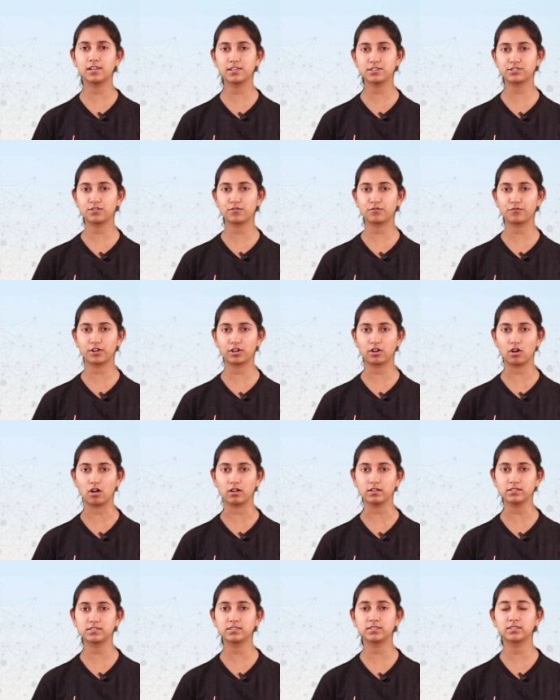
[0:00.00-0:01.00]
a list of
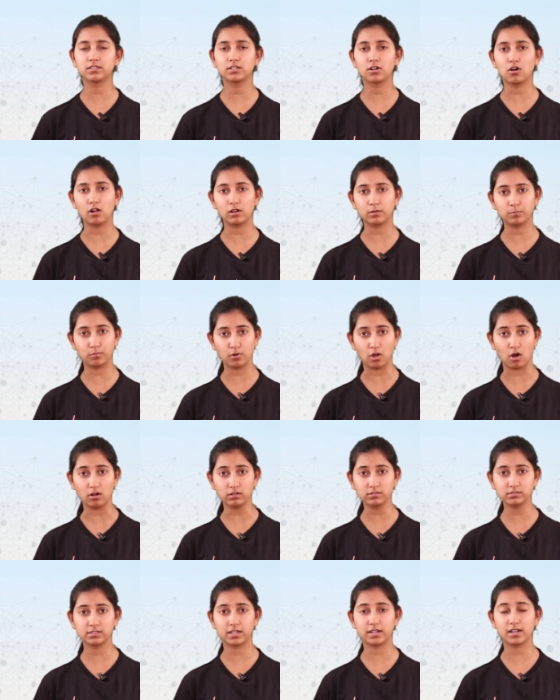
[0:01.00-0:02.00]
records called
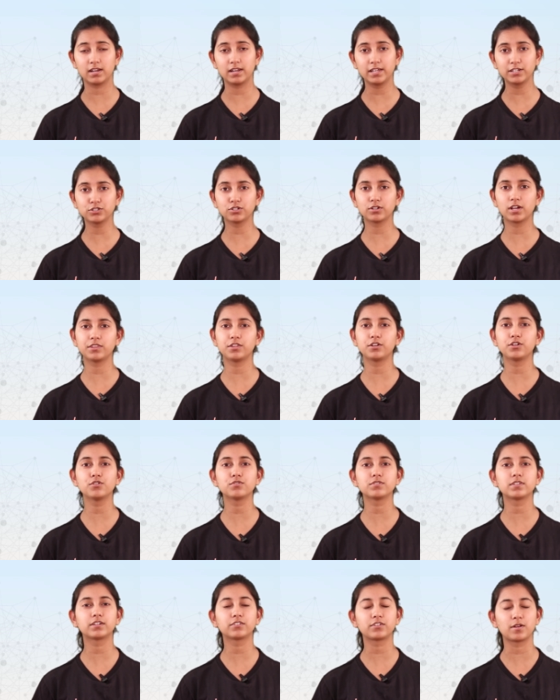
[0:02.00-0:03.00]
blocks that are linked together
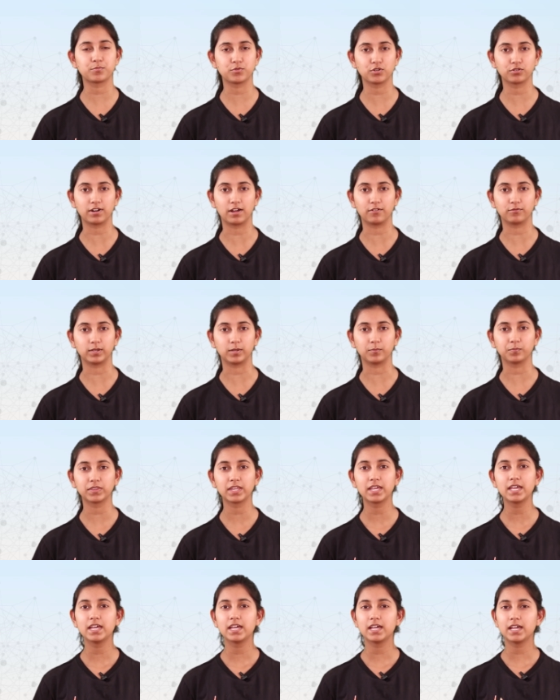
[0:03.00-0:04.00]
using cryptography.
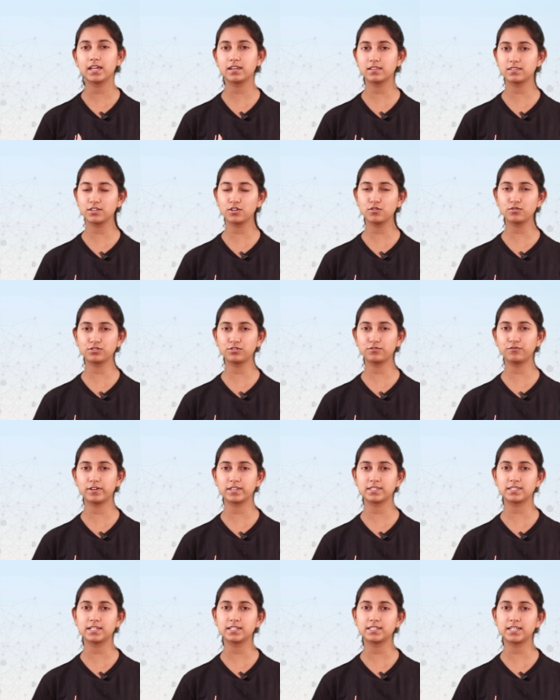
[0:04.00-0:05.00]
It is used to
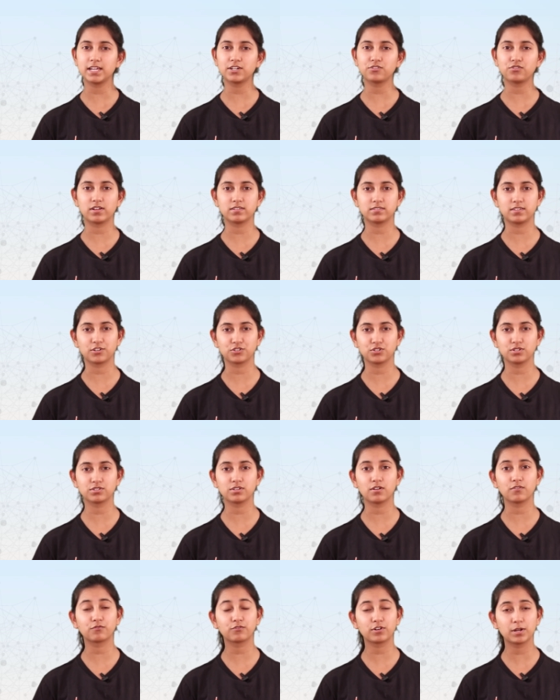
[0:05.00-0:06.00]
facilitate
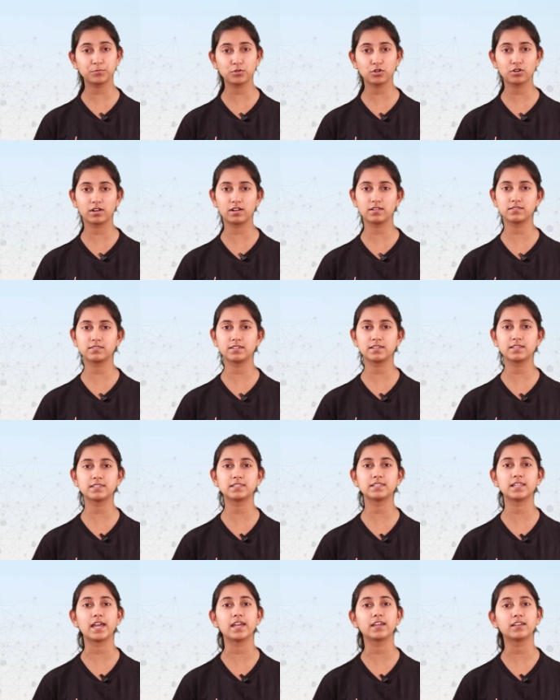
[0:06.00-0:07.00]
transactions of
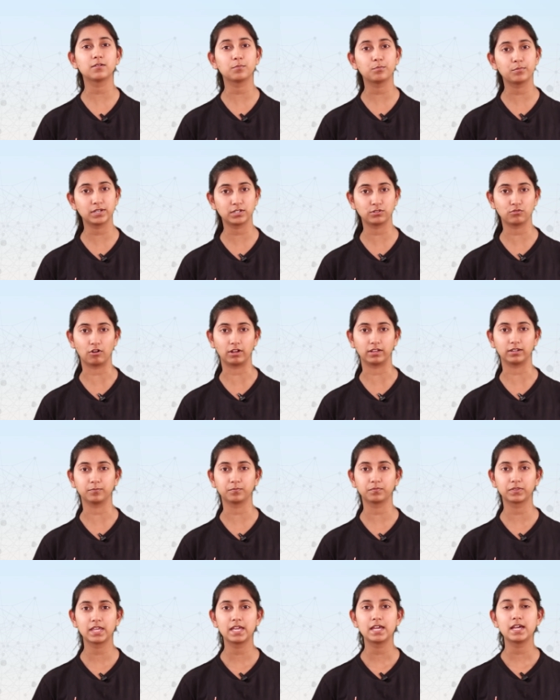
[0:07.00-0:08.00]
cryptocurrencies like Bitcoin.
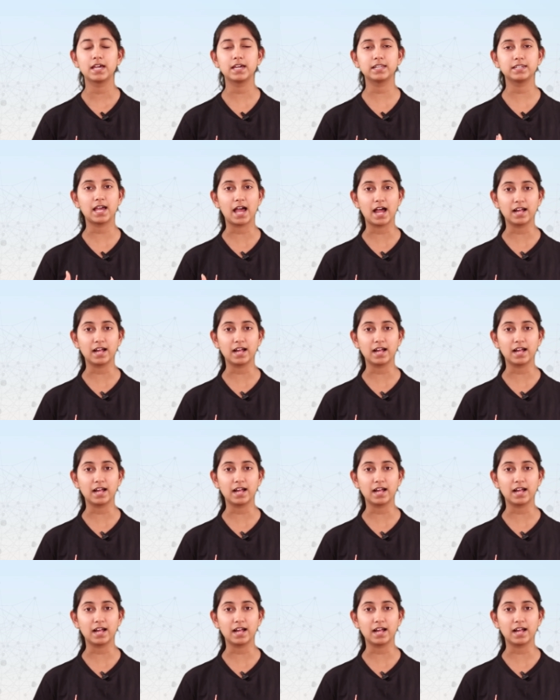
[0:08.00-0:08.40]
It